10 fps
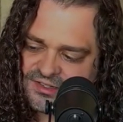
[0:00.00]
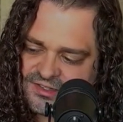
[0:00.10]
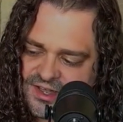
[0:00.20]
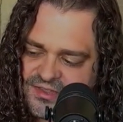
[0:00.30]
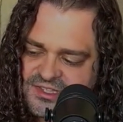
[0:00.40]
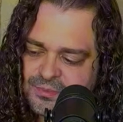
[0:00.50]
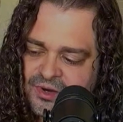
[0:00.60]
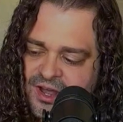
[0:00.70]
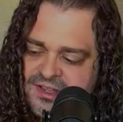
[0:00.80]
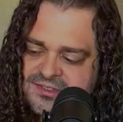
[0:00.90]
And this
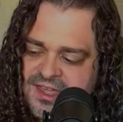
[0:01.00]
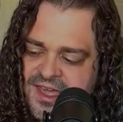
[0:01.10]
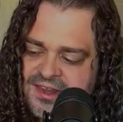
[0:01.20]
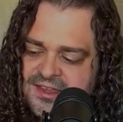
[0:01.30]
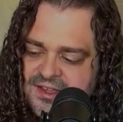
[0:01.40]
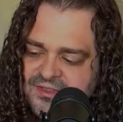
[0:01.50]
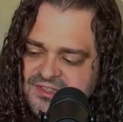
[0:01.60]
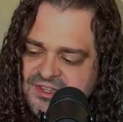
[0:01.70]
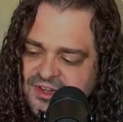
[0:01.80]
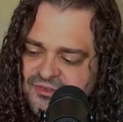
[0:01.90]
bronze head,
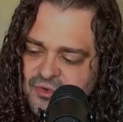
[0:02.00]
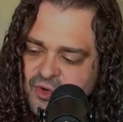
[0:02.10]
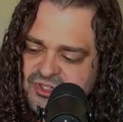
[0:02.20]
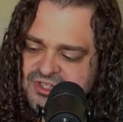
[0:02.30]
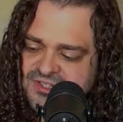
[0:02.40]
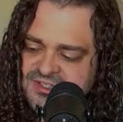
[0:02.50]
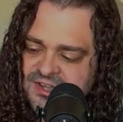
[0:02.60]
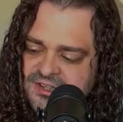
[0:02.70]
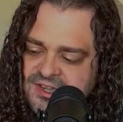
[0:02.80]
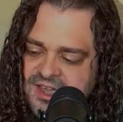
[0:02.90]
this
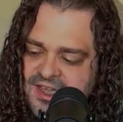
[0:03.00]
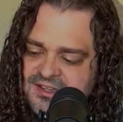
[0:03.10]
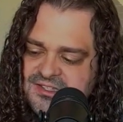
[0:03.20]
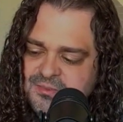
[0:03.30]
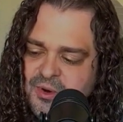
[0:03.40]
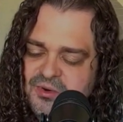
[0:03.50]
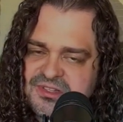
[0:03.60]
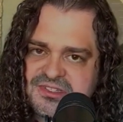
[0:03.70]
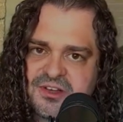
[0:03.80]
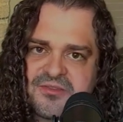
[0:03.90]
fortune-telling head, it spoke
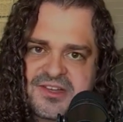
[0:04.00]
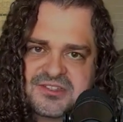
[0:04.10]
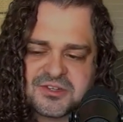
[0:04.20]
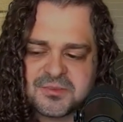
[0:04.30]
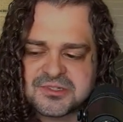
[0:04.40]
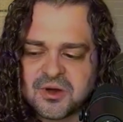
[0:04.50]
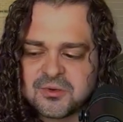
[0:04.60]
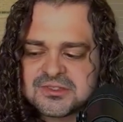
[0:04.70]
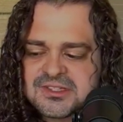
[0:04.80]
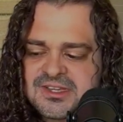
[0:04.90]
to Sylvester, but
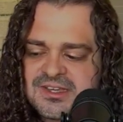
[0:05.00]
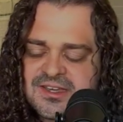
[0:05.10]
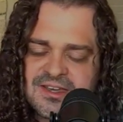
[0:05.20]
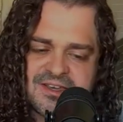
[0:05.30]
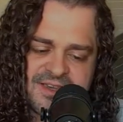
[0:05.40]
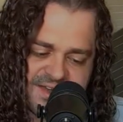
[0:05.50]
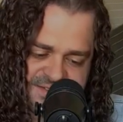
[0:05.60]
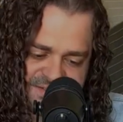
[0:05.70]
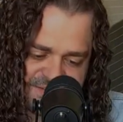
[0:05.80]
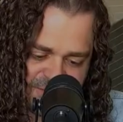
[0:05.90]
only
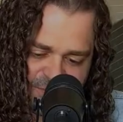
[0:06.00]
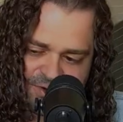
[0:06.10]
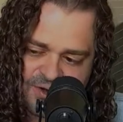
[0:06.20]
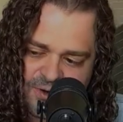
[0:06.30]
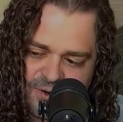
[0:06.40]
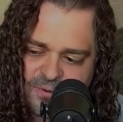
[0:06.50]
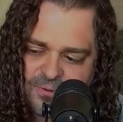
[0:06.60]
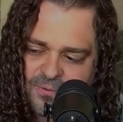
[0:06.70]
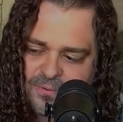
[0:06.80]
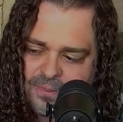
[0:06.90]
yes or no.
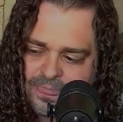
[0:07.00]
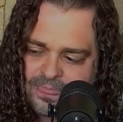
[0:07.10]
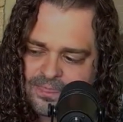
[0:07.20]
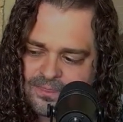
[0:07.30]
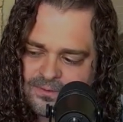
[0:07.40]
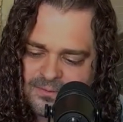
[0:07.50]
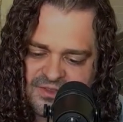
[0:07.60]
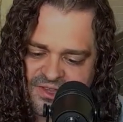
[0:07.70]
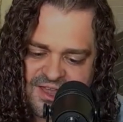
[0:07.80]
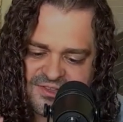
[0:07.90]
But
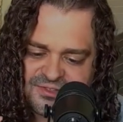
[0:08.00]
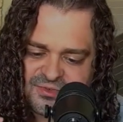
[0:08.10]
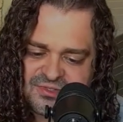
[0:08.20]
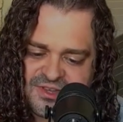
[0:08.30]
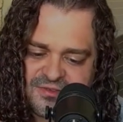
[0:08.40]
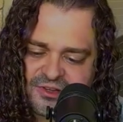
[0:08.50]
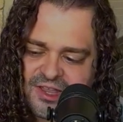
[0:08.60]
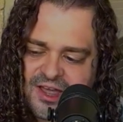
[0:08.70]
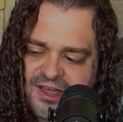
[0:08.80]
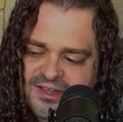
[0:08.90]
the answers never
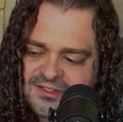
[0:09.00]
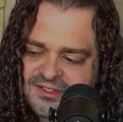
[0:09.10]
lied.